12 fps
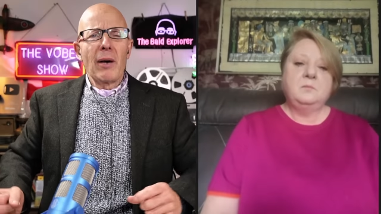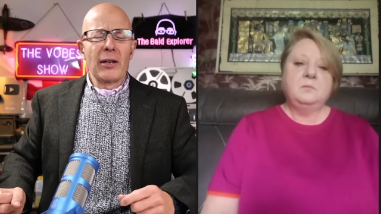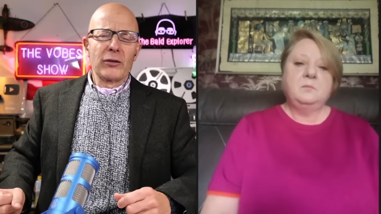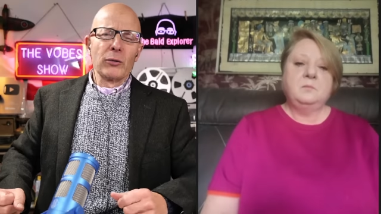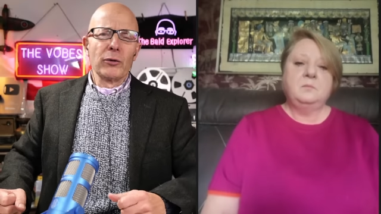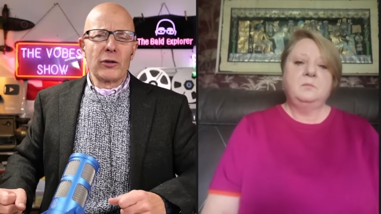Speaker 1: your
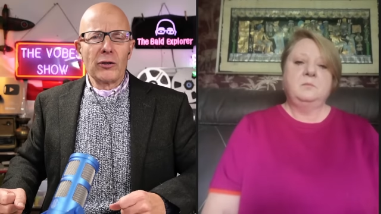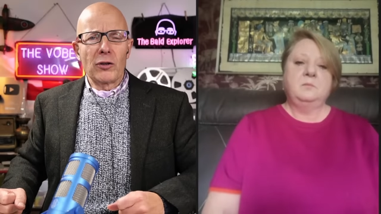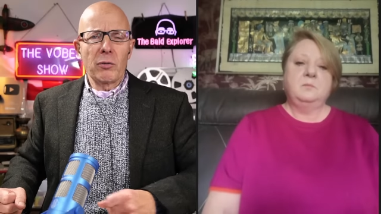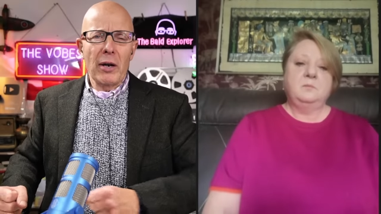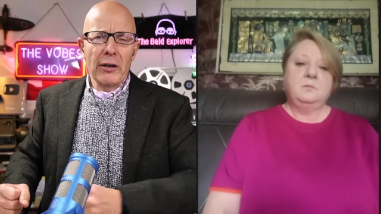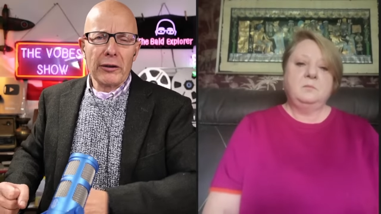muscles and
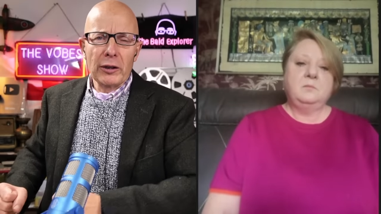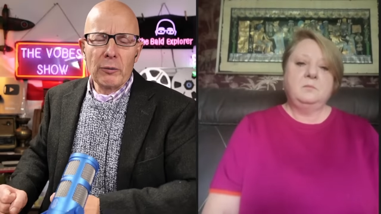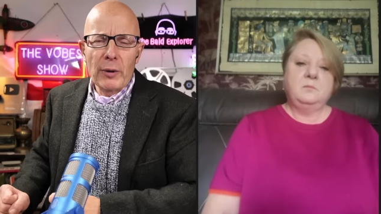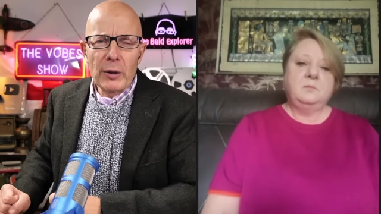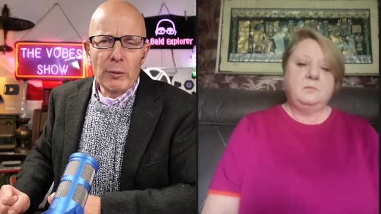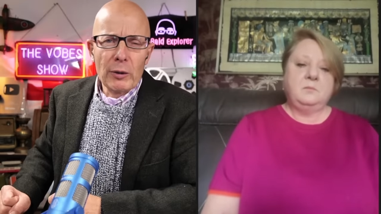swearing
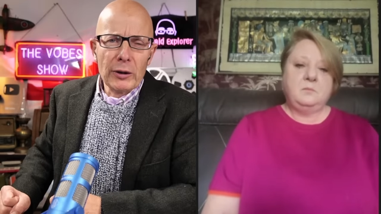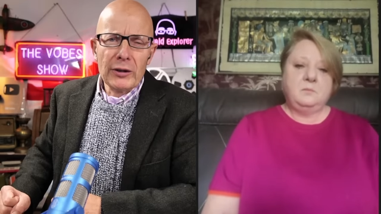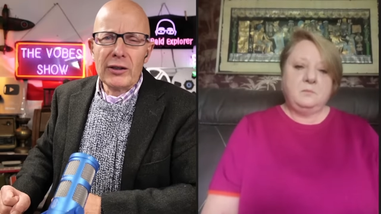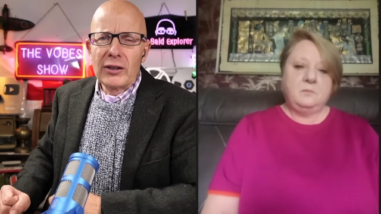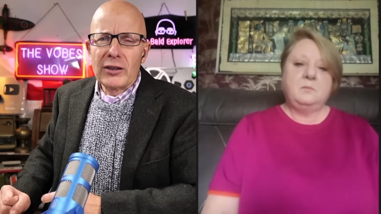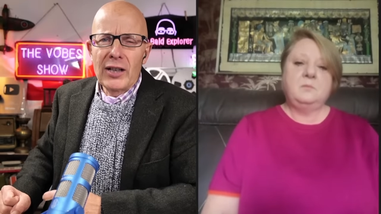at people
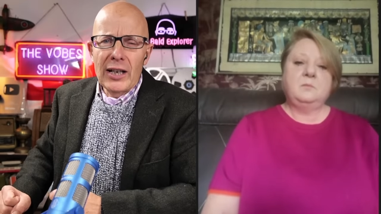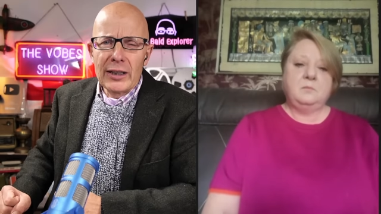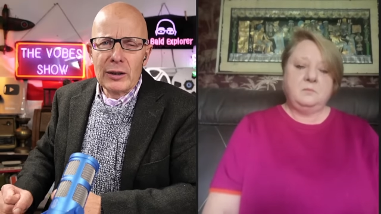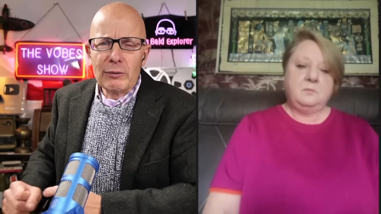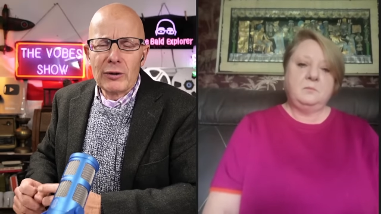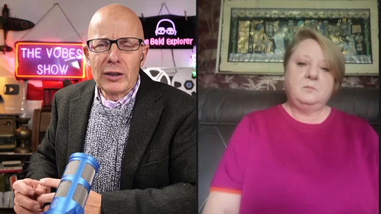and
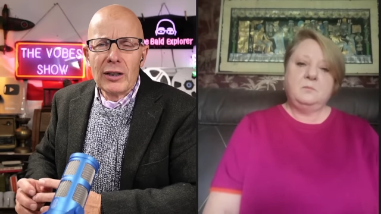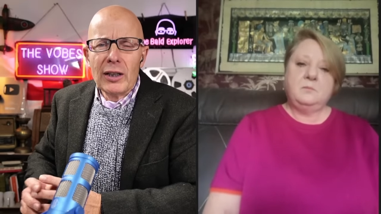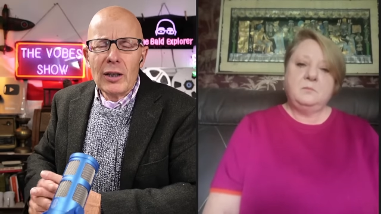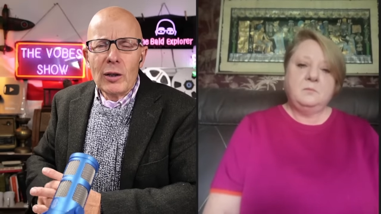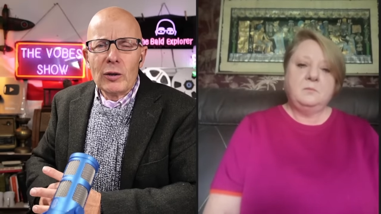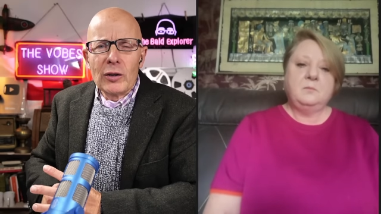telling them to
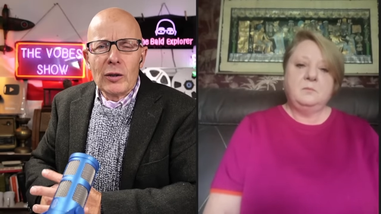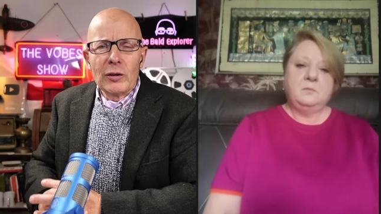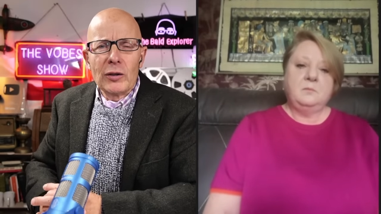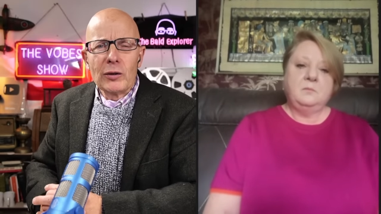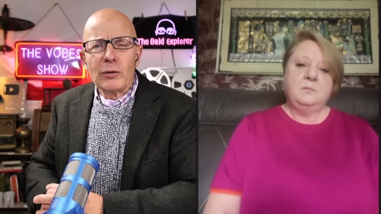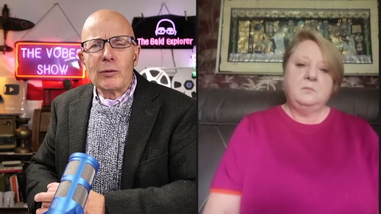
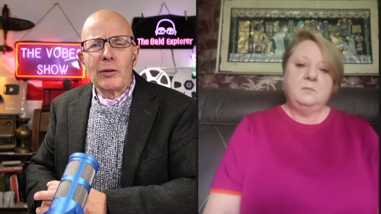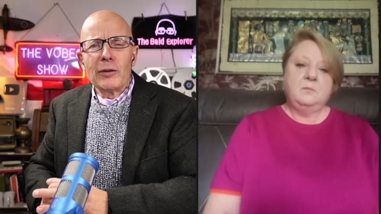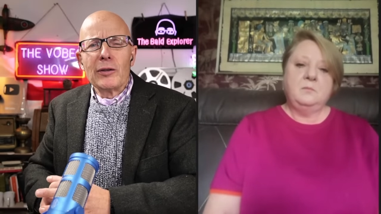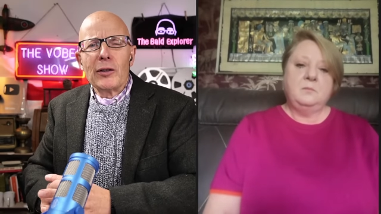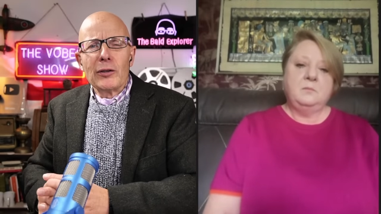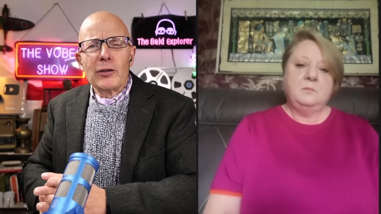to, to
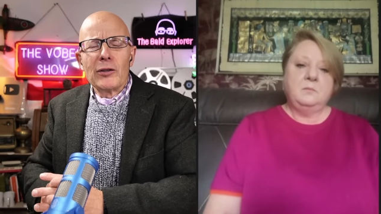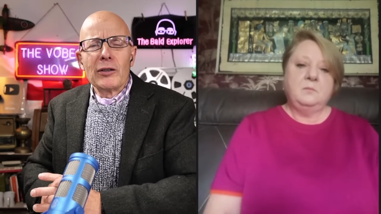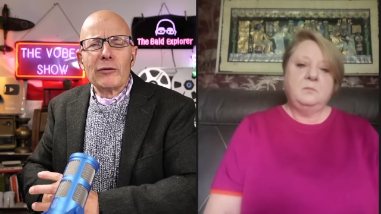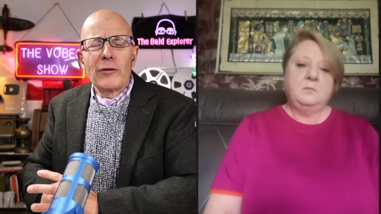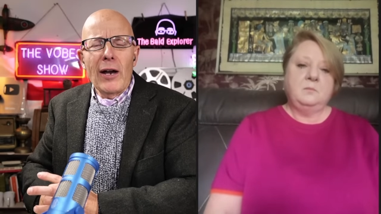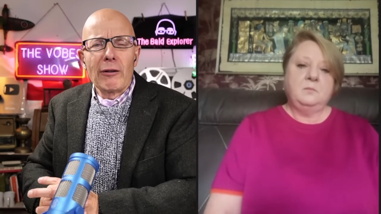you know
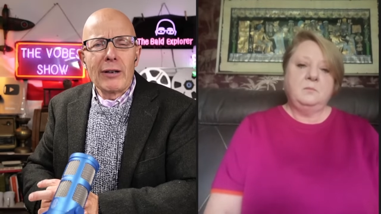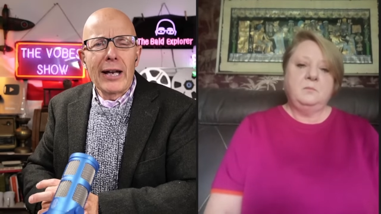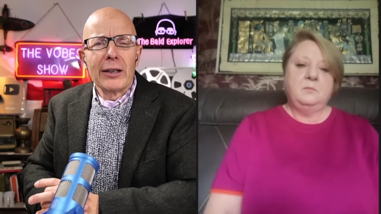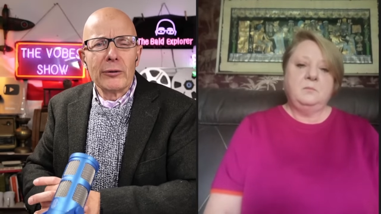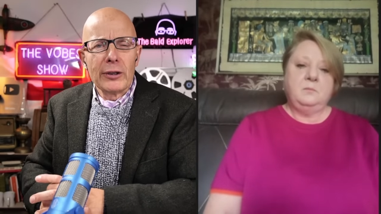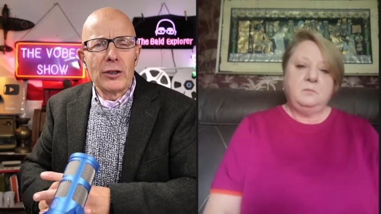using foul
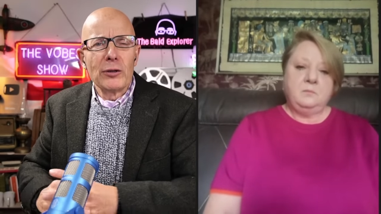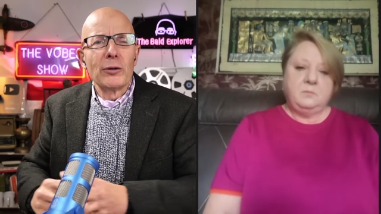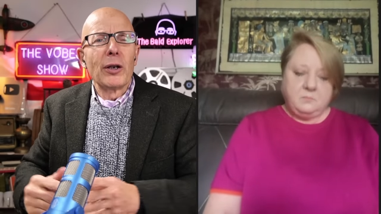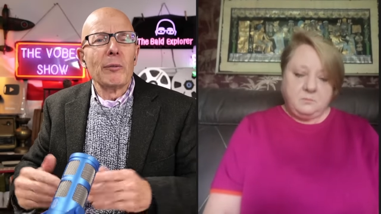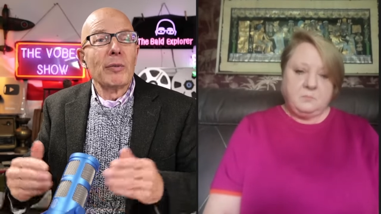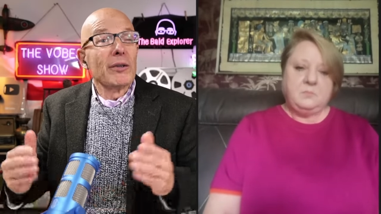language
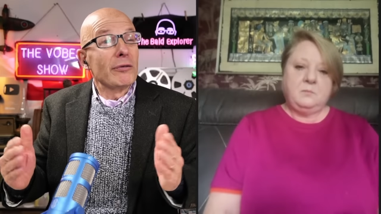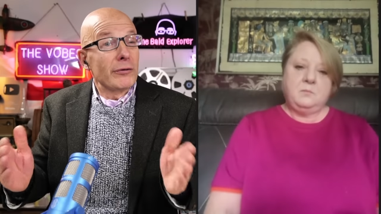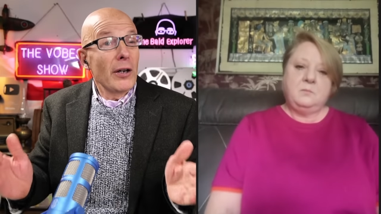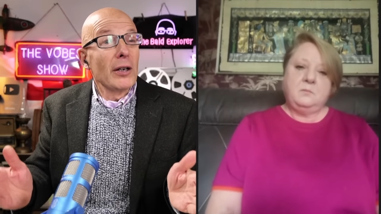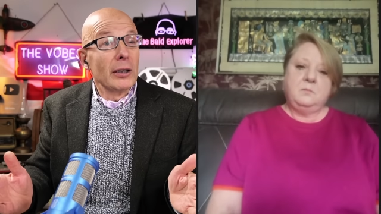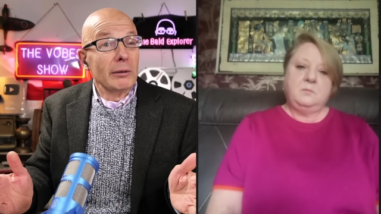you can be
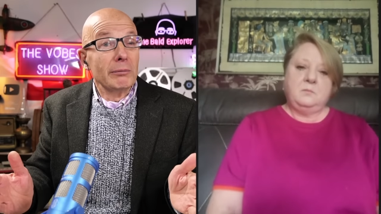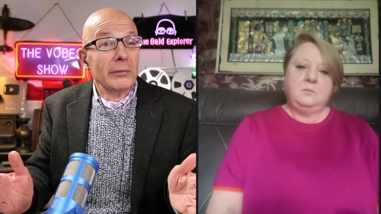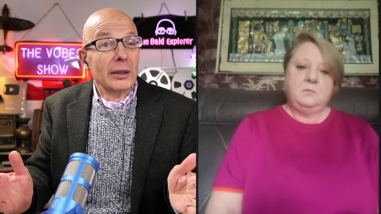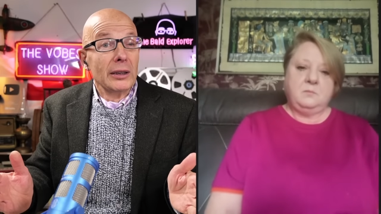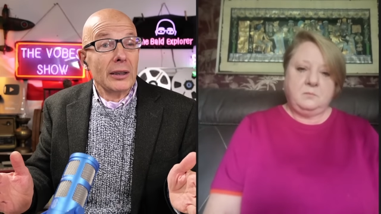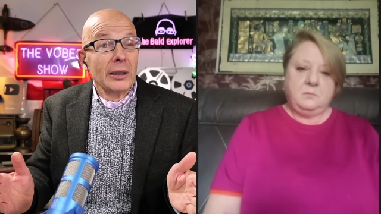
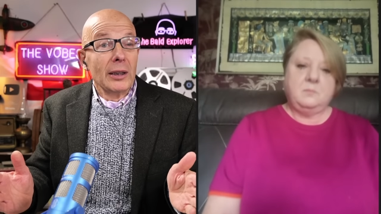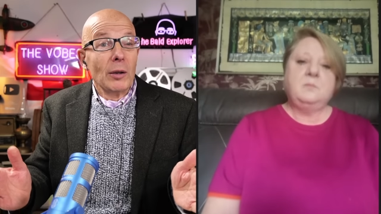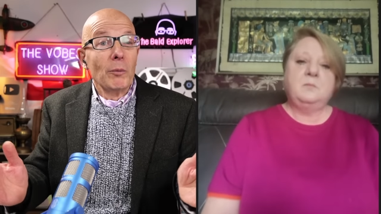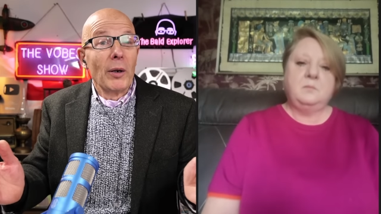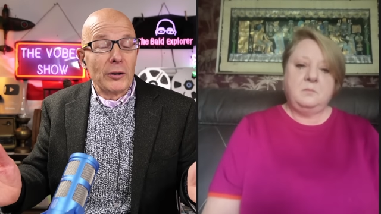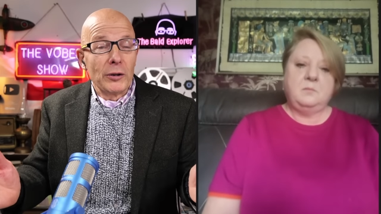firm
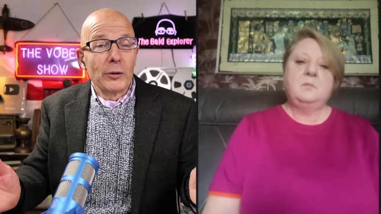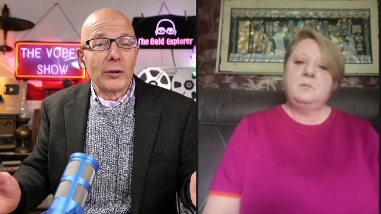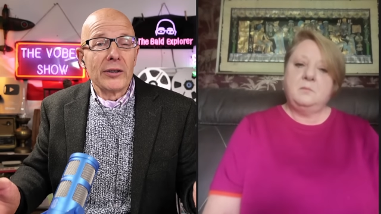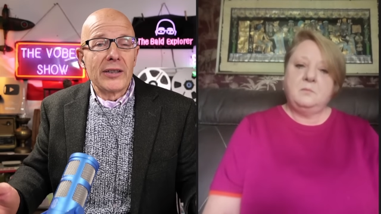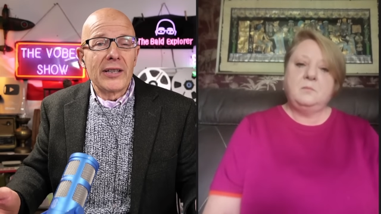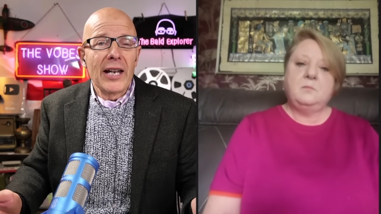but you
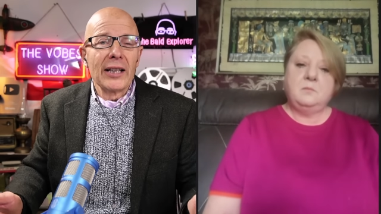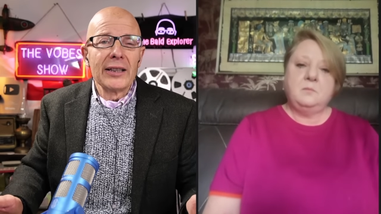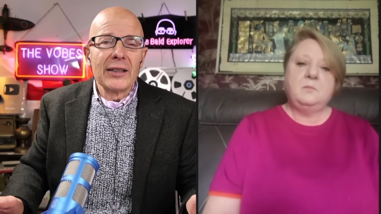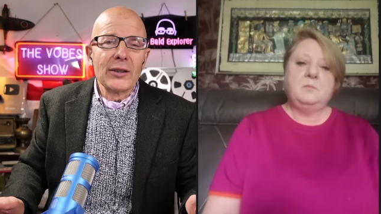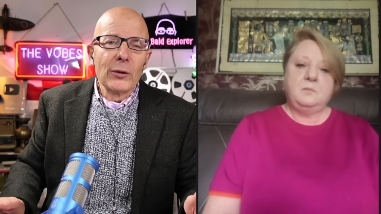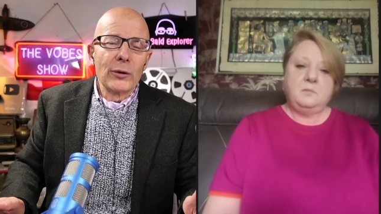can
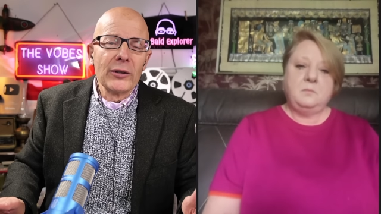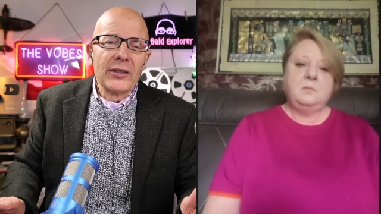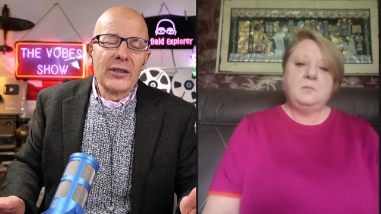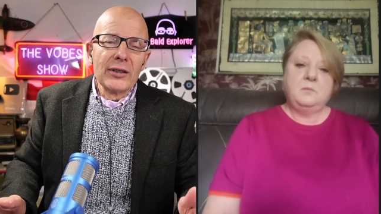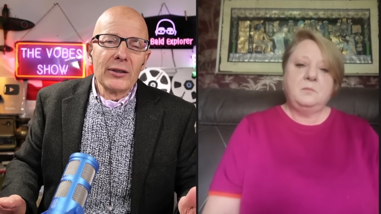still you can